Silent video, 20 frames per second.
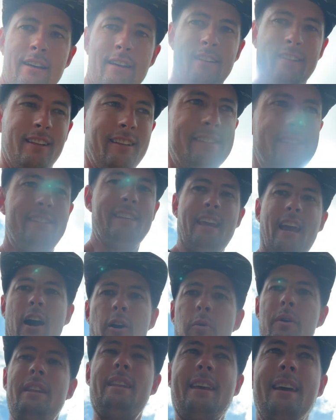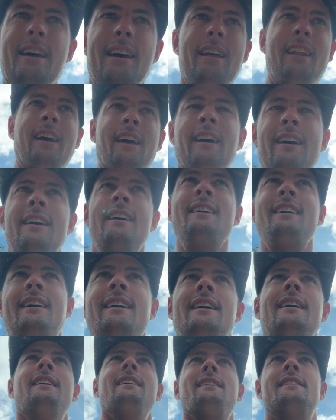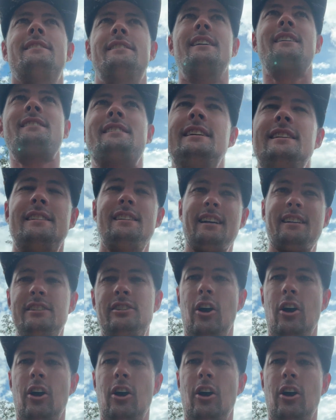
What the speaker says: Let's see how we did. 66